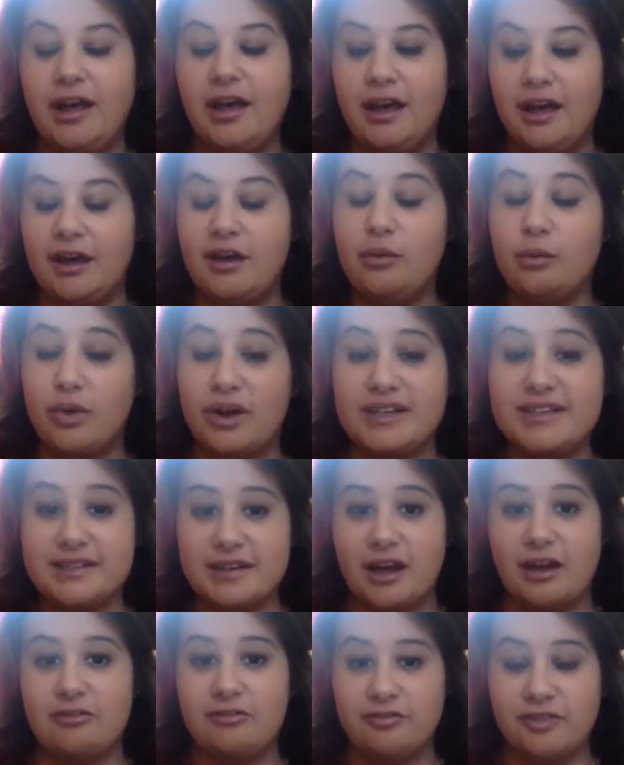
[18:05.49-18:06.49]
It was
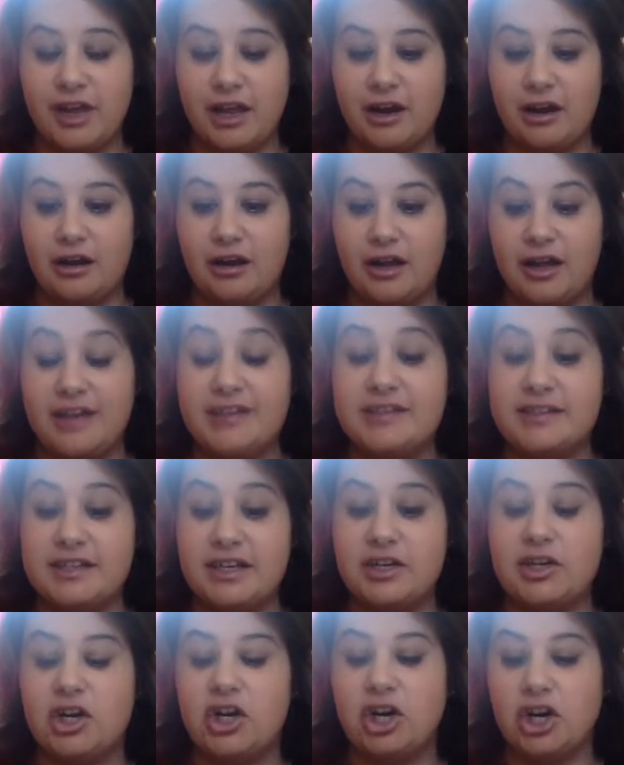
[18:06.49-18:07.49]
not fair. It
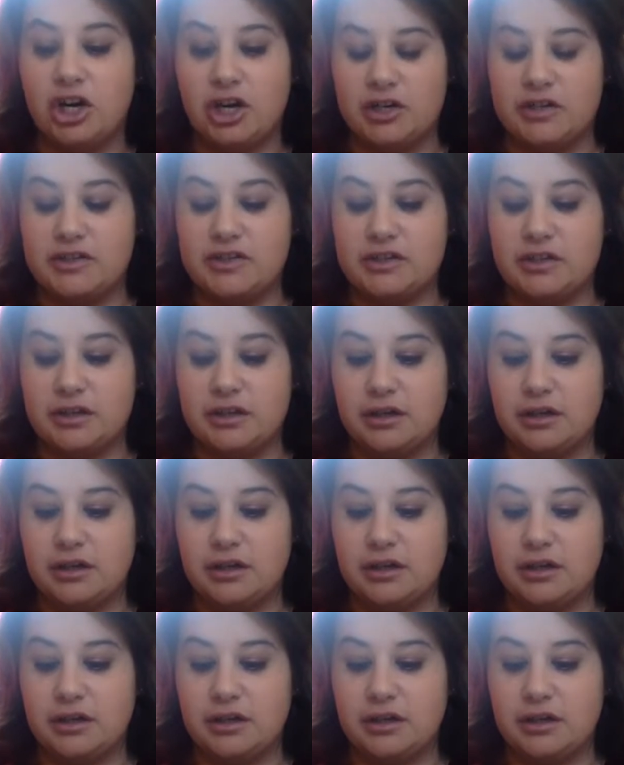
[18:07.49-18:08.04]
did hurt.